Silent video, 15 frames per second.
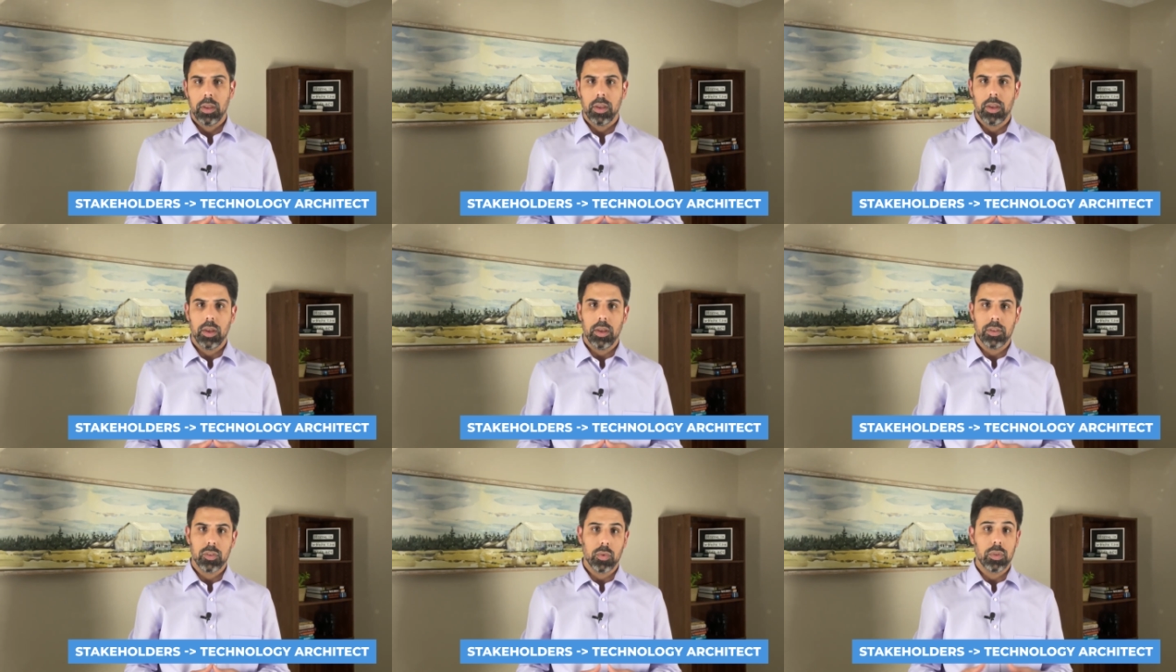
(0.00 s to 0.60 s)

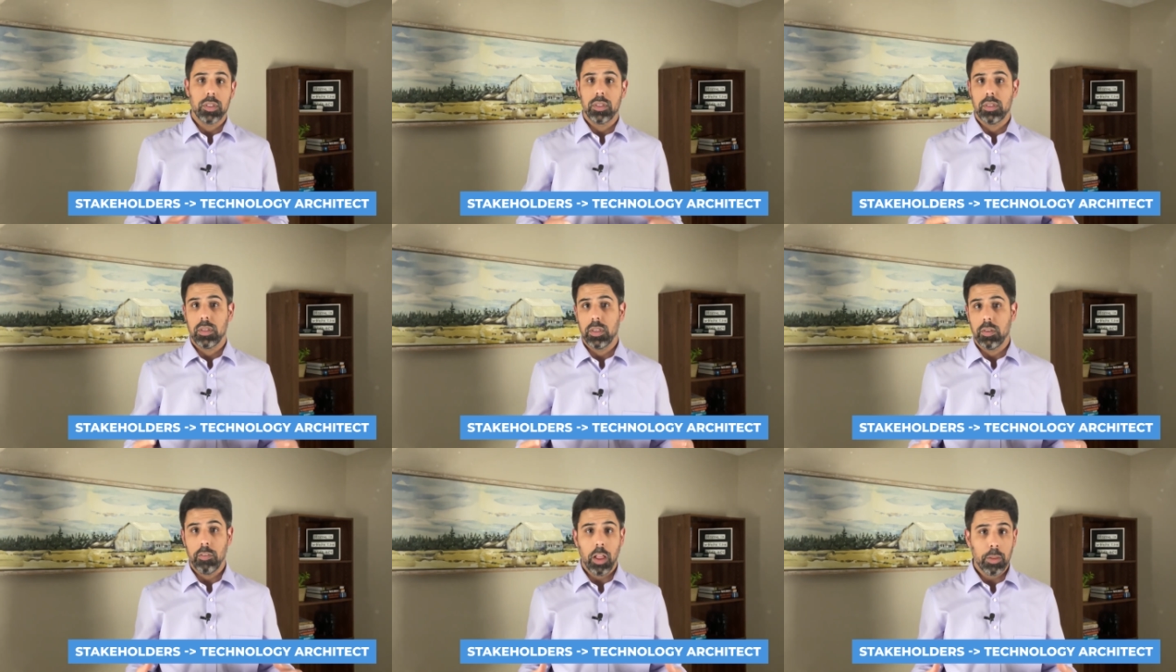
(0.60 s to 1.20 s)
so
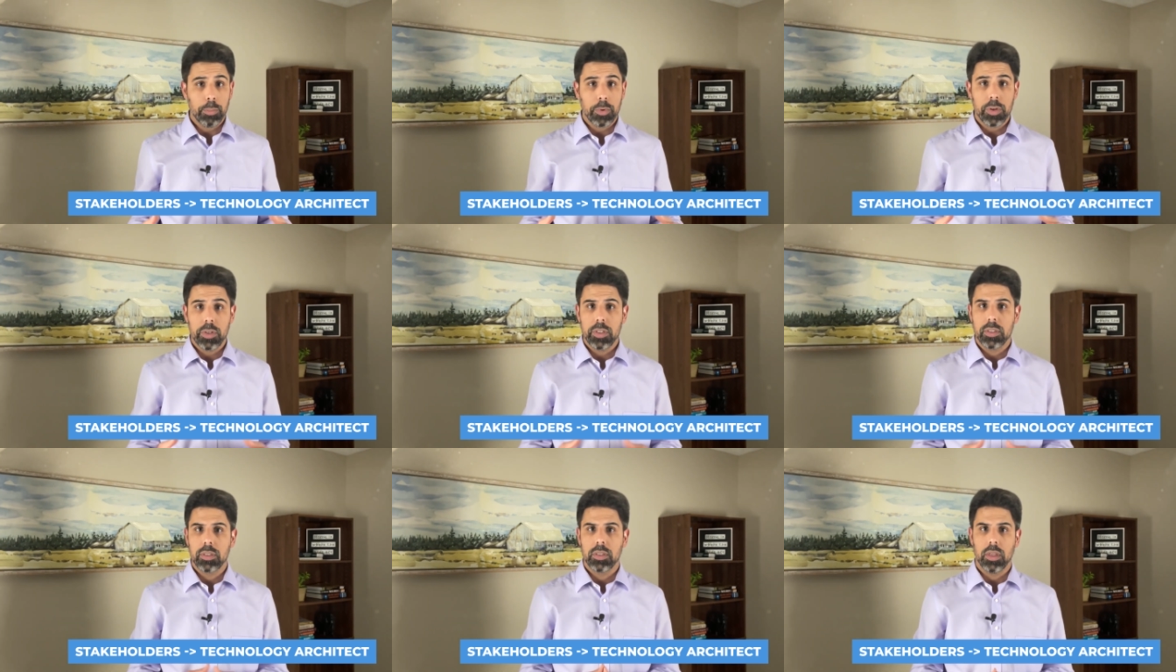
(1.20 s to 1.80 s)

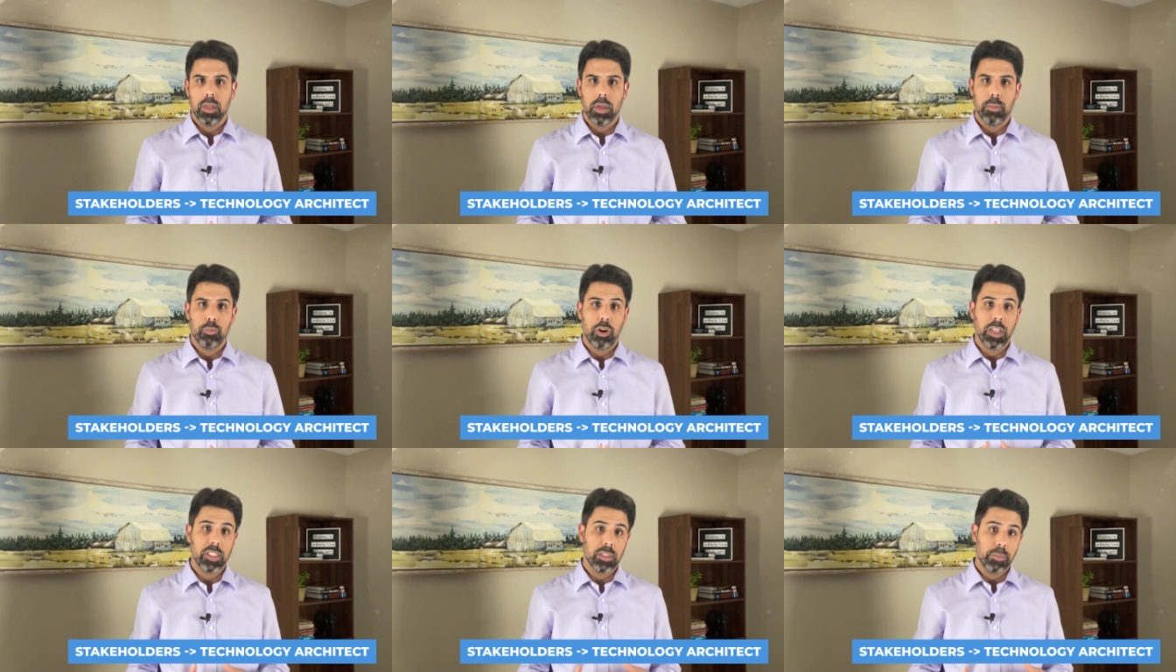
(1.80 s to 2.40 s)
developers,
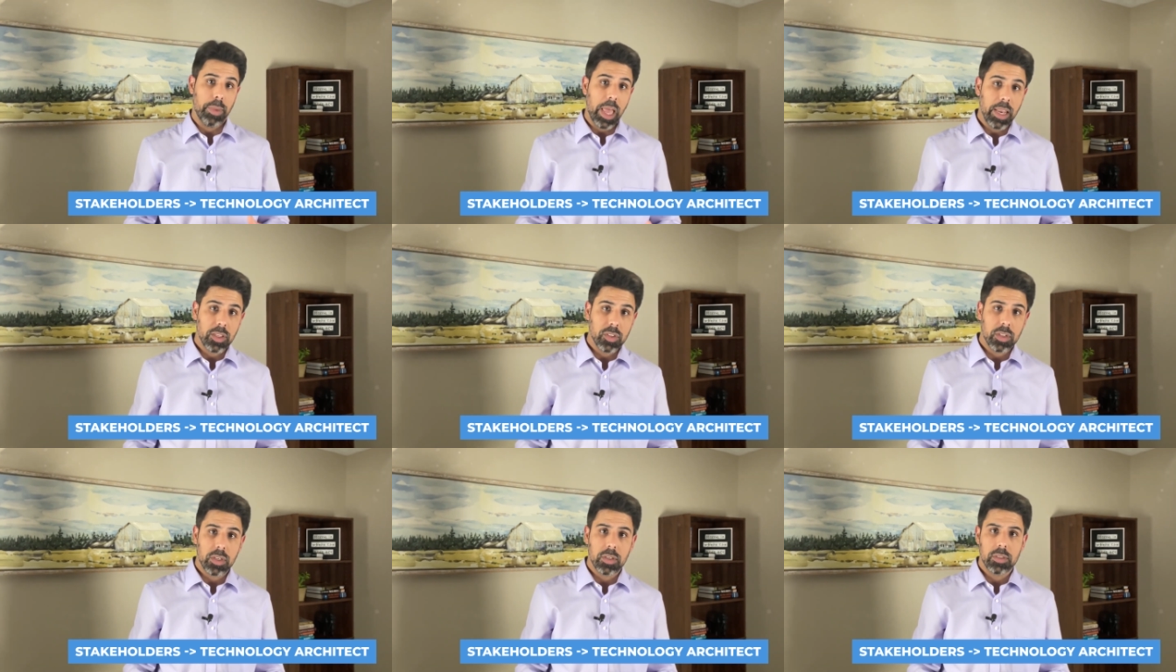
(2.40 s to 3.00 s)
project
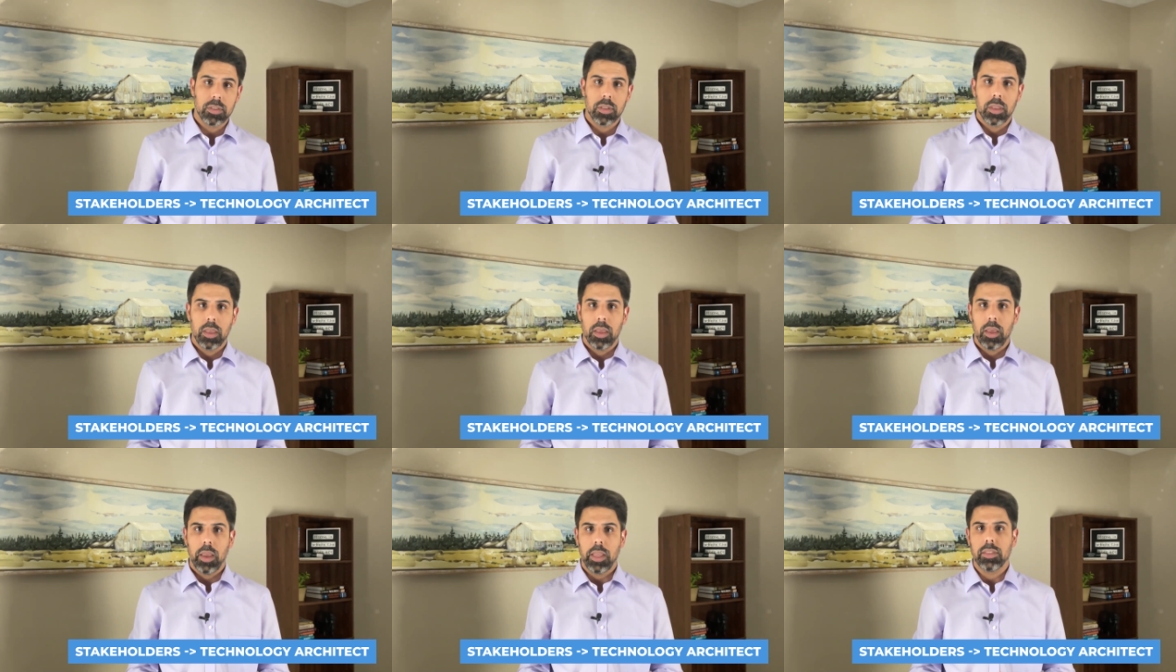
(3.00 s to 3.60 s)
managers,
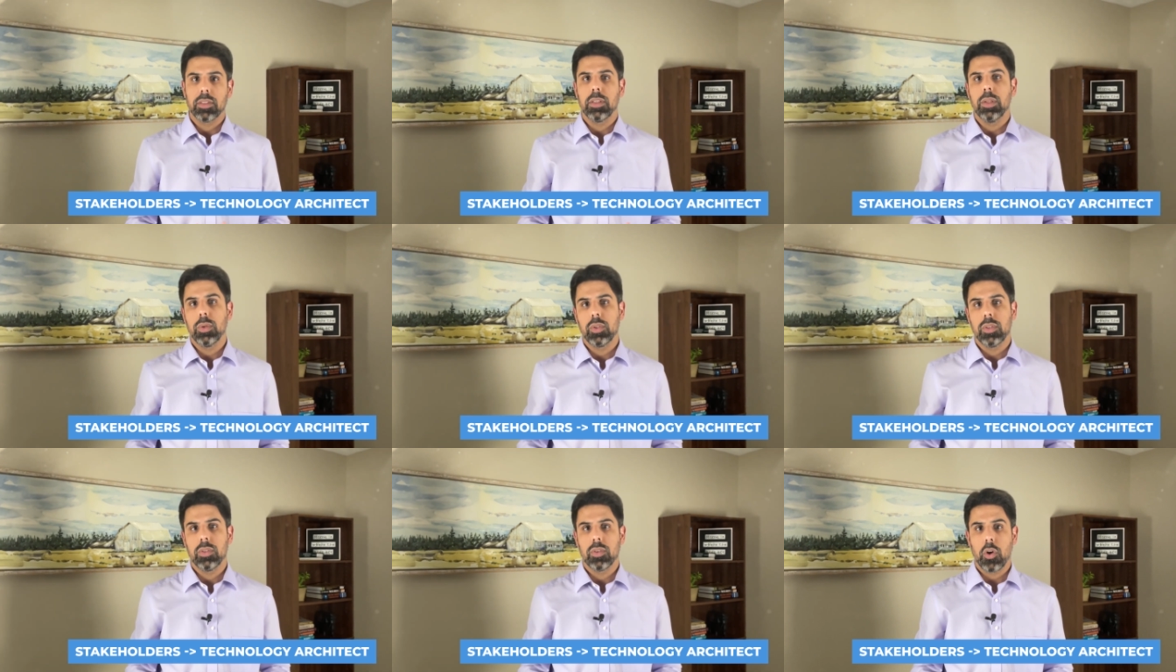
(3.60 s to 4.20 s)
and
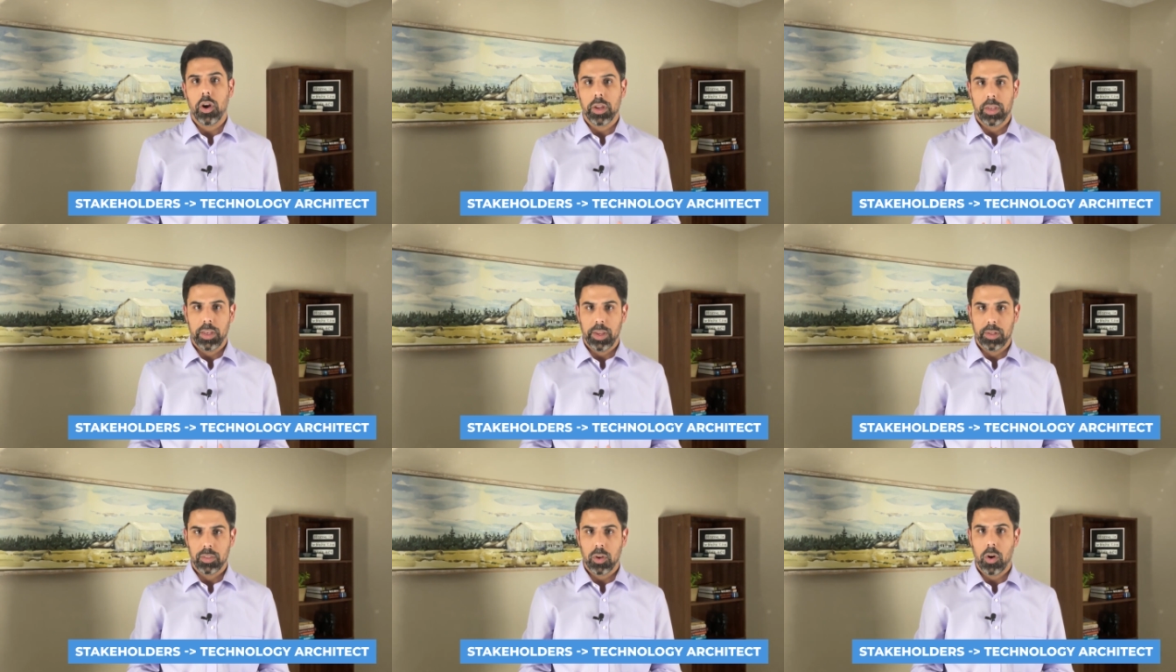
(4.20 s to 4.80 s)
solution
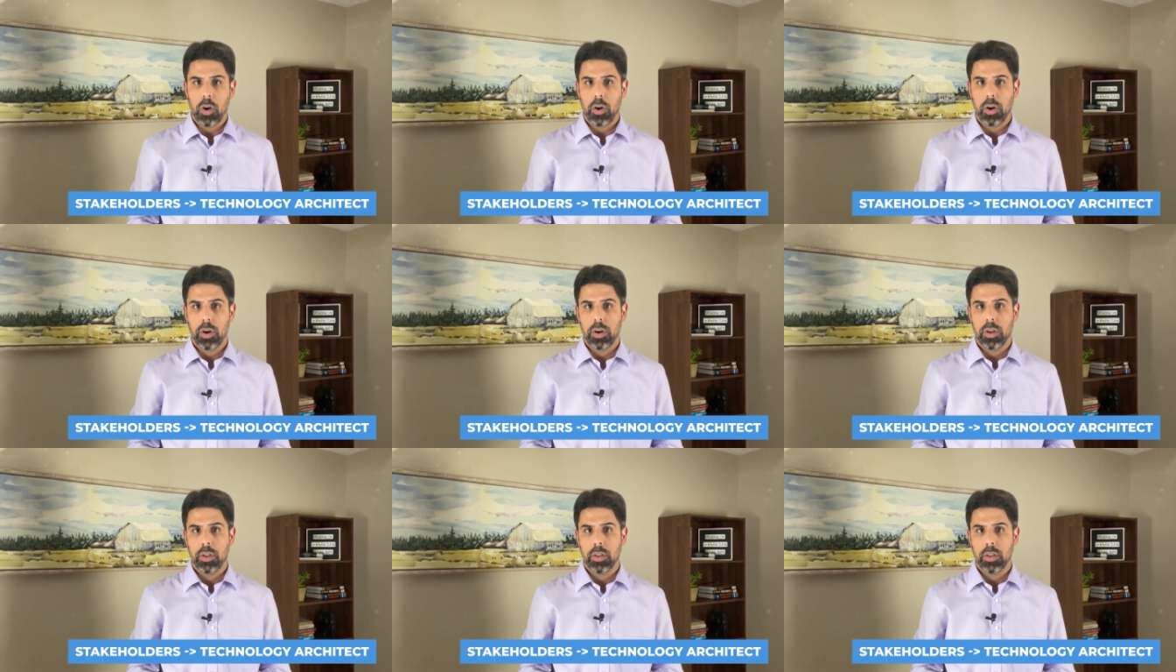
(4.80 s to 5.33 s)
architects are